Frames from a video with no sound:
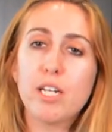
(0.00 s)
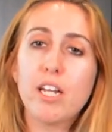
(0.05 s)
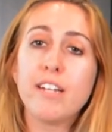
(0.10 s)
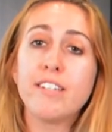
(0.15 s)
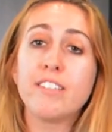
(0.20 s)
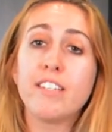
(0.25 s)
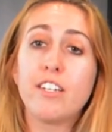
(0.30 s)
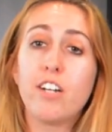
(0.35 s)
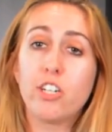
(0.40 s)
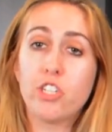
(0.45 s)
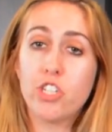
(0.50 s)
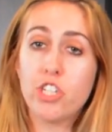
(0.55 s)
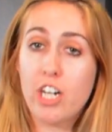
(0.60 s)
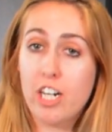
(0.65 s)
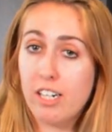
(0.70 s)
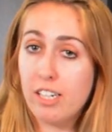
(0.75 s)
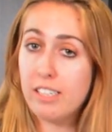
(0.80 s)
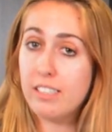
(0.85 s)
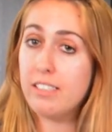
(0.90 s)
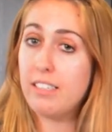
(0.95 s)
nuts and our
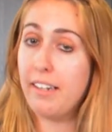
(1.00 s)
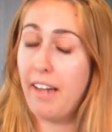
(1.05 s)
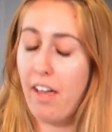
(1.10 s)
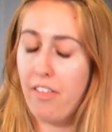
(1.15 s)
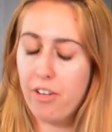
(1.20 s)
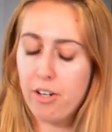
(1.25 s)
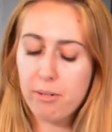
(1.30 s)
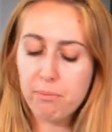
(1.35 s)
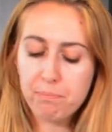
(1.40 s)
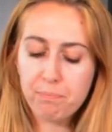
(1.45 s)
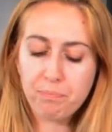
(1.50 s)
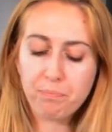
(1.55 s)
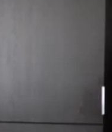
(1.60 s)
cherries together.